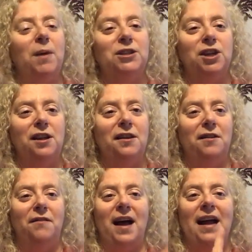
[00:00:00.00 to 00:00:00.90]

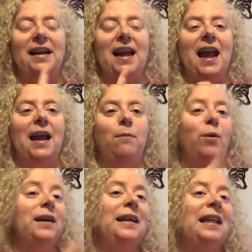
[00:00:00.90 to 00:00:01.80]
beloved
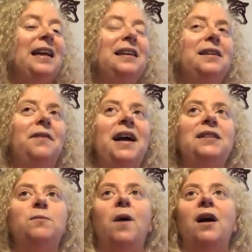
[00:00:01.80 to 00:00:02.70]
expression of the divine,
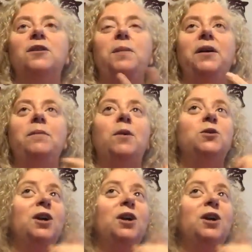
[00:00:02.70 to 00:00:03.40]
a brilliant light,